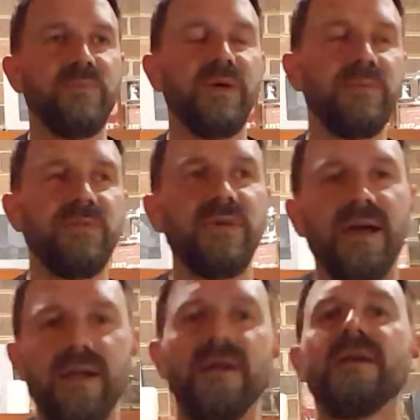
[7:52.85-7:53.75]
Maybe you've
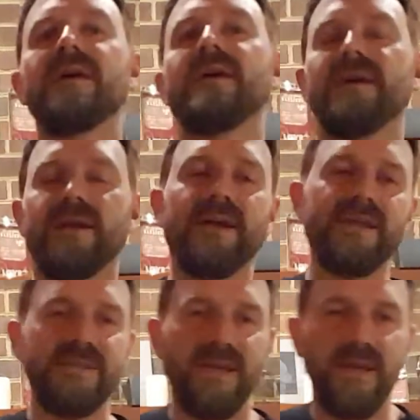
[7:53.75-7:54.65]
got a
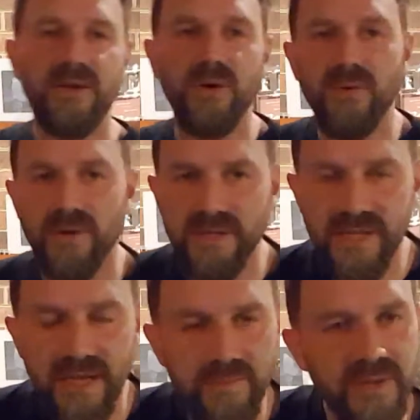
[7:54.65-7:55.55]
nice echo or a
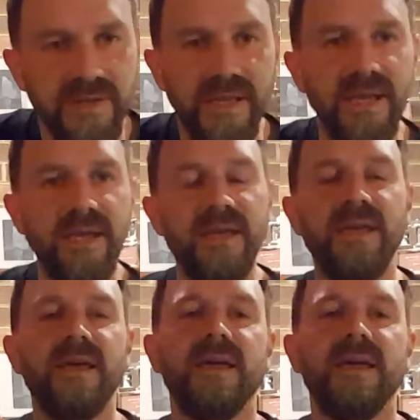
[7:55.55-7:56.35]
tape delay.